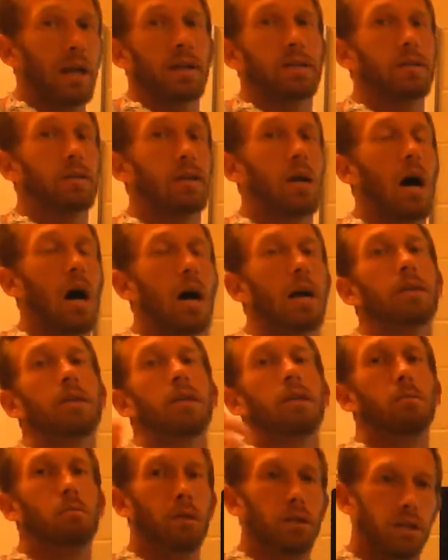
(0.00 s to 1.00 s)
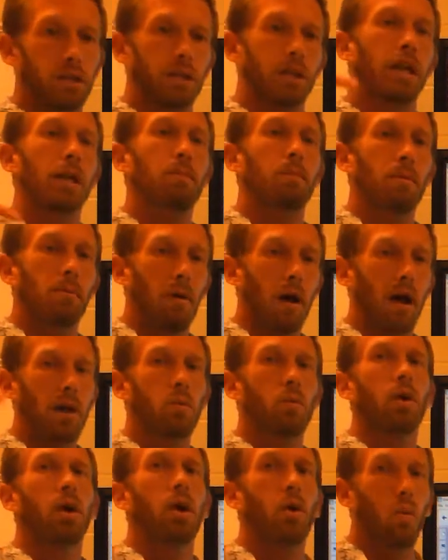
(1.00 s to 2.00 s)
It's not, but just keep in
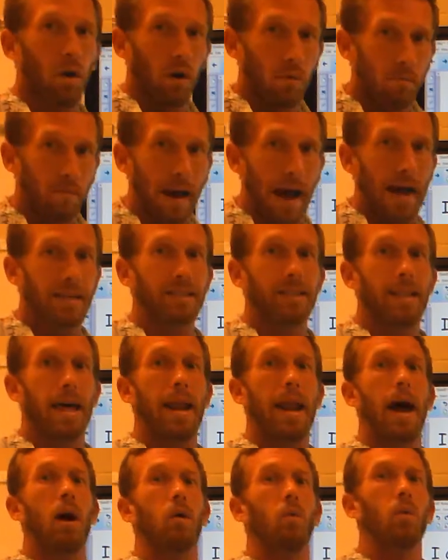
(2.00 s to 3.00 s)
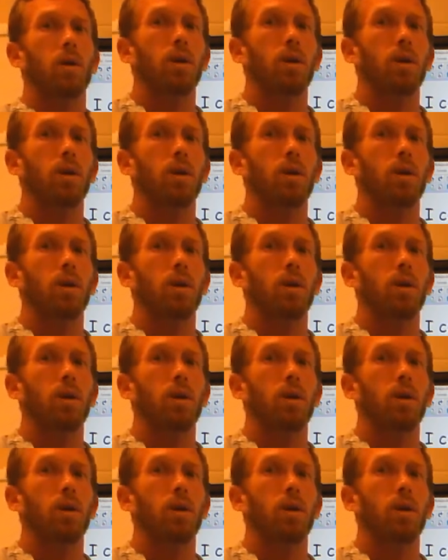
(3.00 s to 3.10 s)
mind we're going to want to max that out.